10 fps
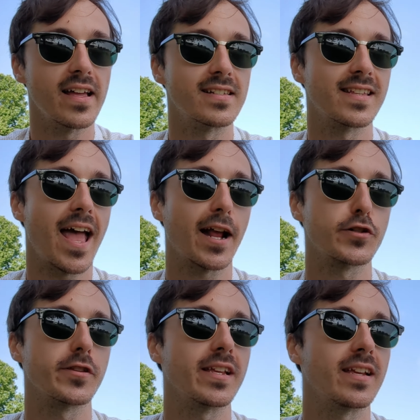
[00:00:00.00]
It's
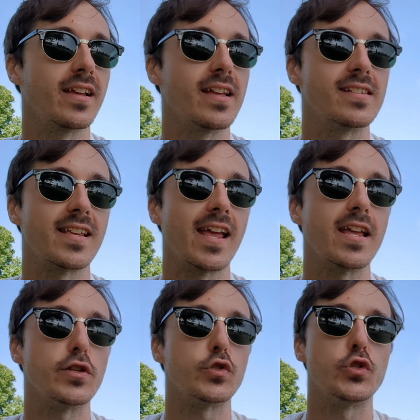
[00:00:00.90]
actually is
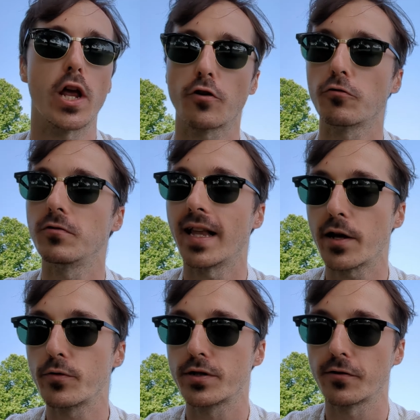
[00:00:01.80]
a general
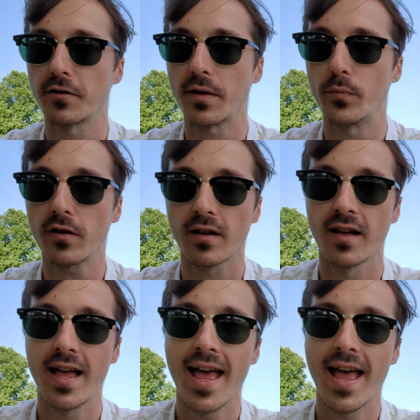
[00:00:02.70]
language learning book.